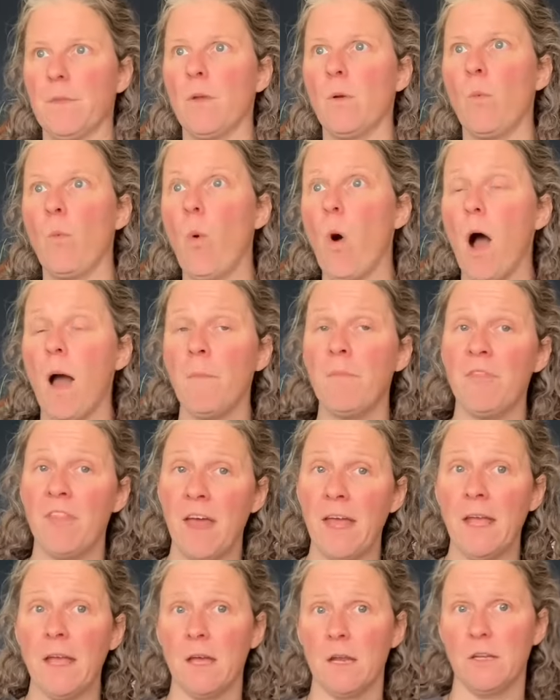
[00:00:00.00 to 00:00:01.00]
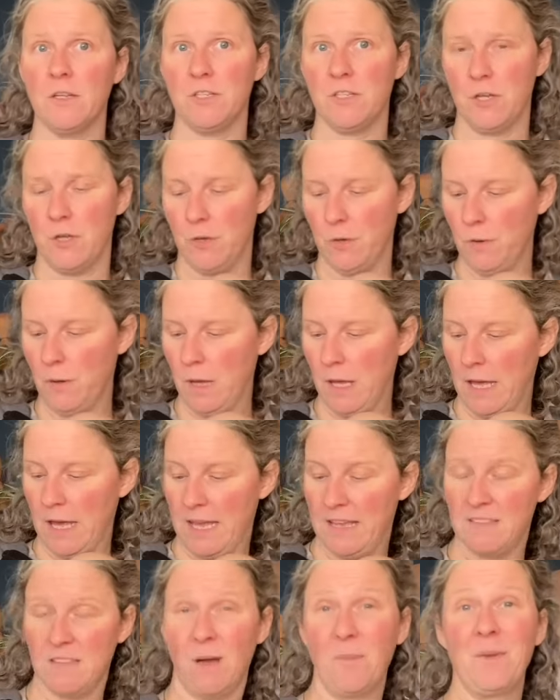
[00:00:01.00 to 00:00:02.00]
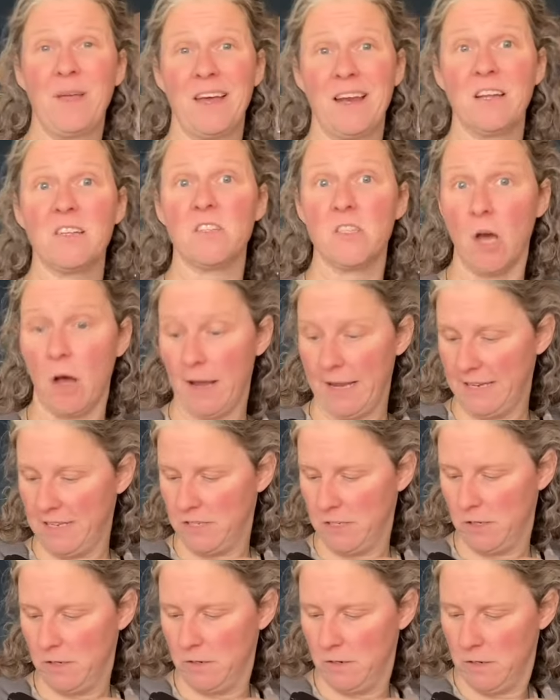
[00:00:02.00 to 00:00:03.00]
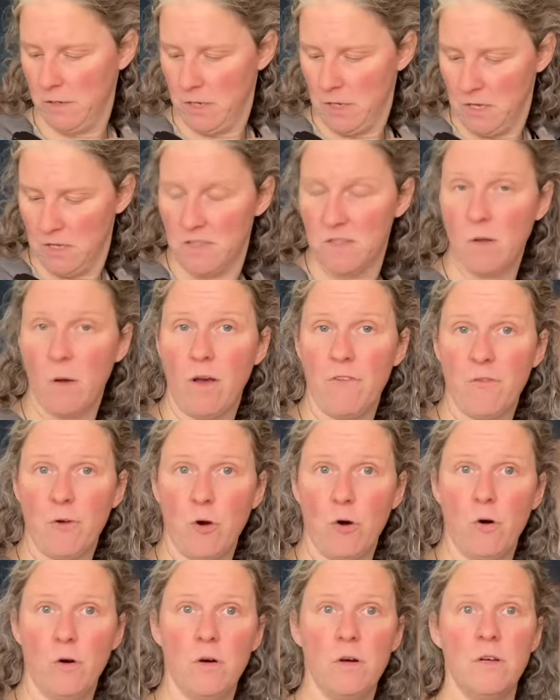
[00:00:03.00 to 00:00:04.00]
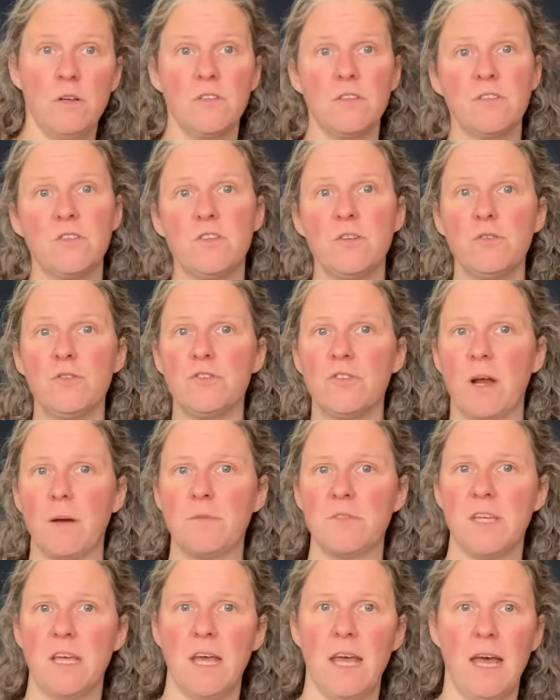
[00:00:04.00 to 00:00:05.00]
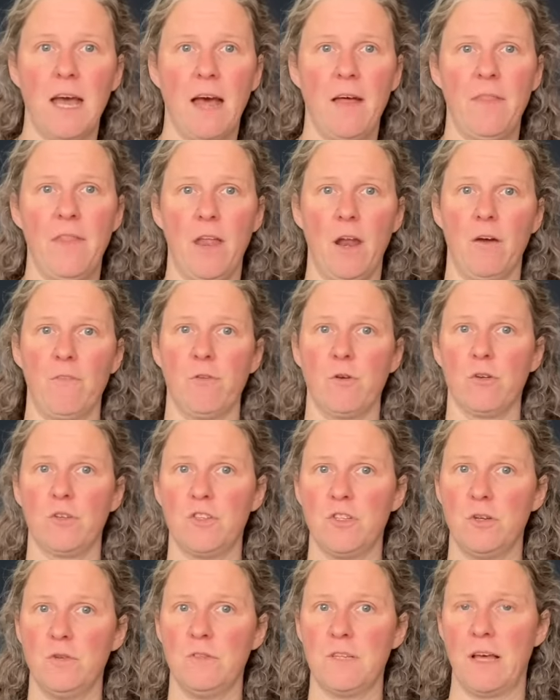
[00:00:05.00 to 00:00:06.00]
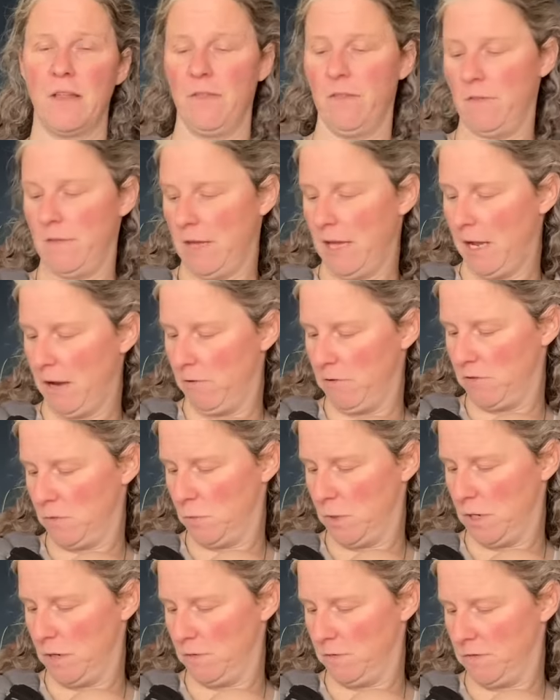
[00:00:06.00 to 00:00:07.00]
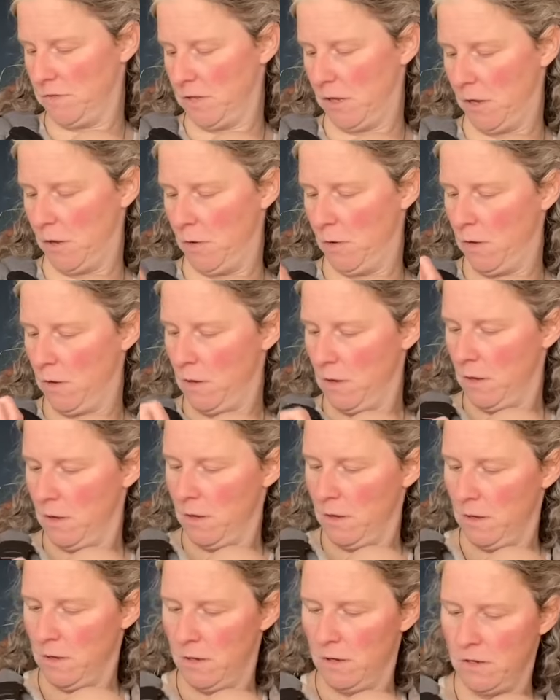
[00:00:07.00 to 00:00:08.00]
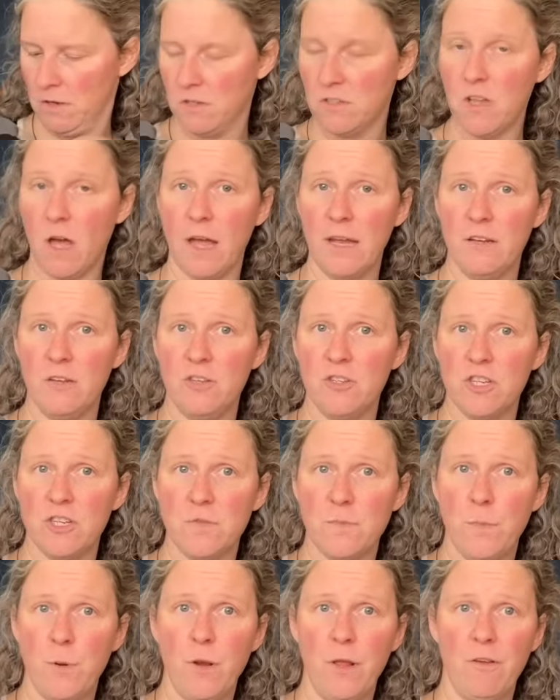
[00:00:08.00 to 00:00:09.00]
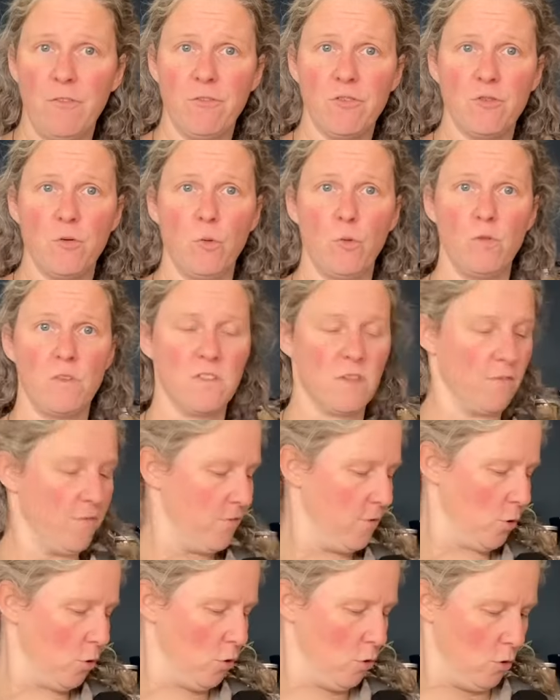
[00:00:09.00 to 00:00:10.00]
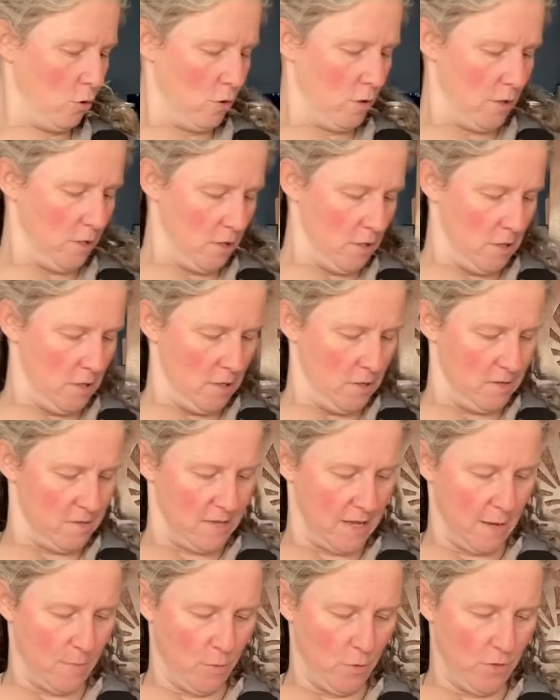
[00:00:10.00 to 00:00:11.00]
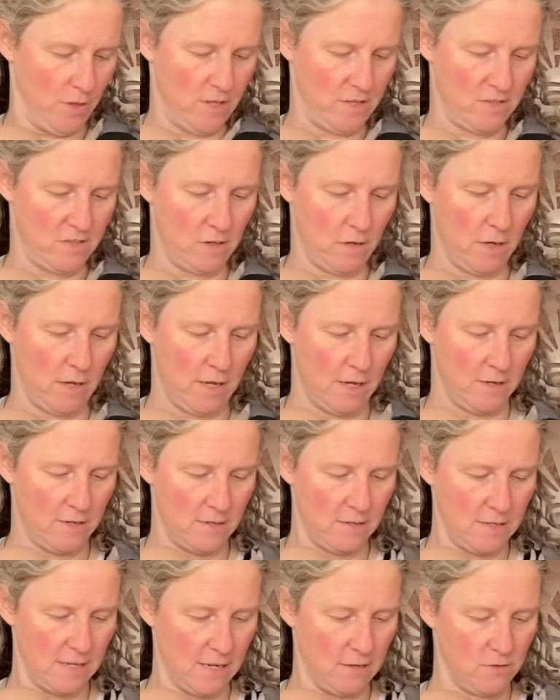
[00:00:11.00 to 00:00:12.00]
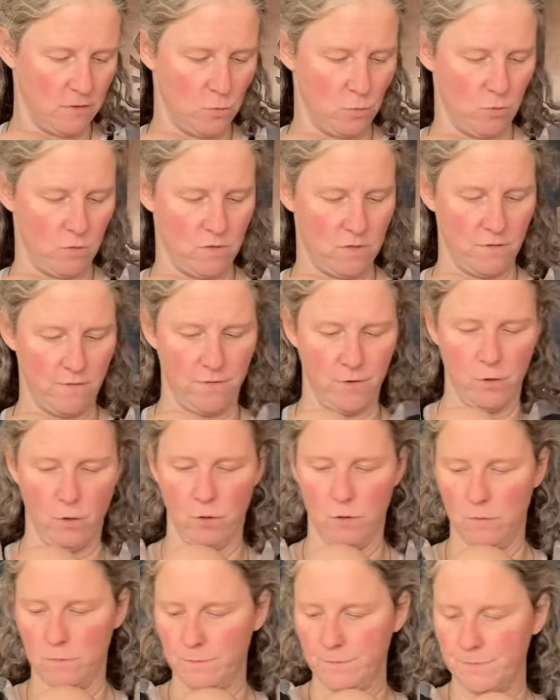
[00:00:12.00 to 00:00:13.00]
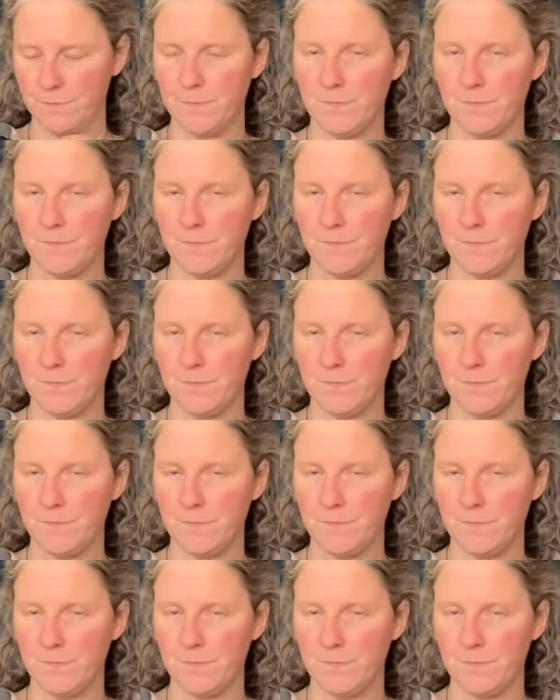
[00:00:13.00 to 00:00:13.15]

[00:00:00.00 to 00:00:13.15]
What I'm then going to do is I'm going to tighten. So I've got two straps here and then I've got two down here as well. So tighten, just pulling towards the floor. Same on this side, down towards the floor.